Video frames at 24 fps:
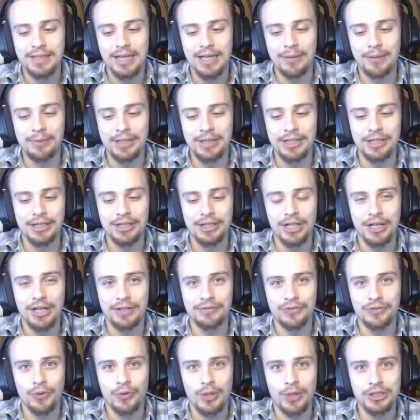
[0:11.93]
been getting a lot
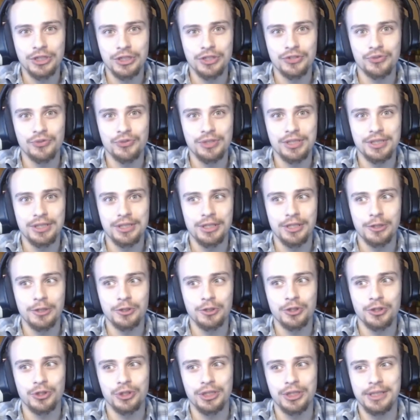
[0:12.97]
of questions recently on
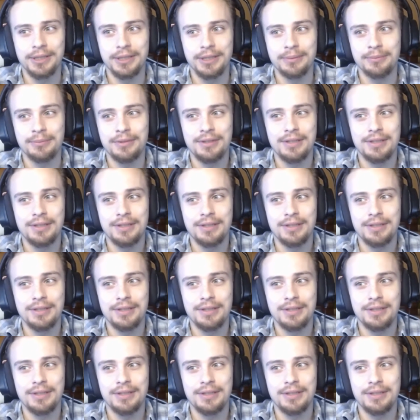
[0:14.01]
stream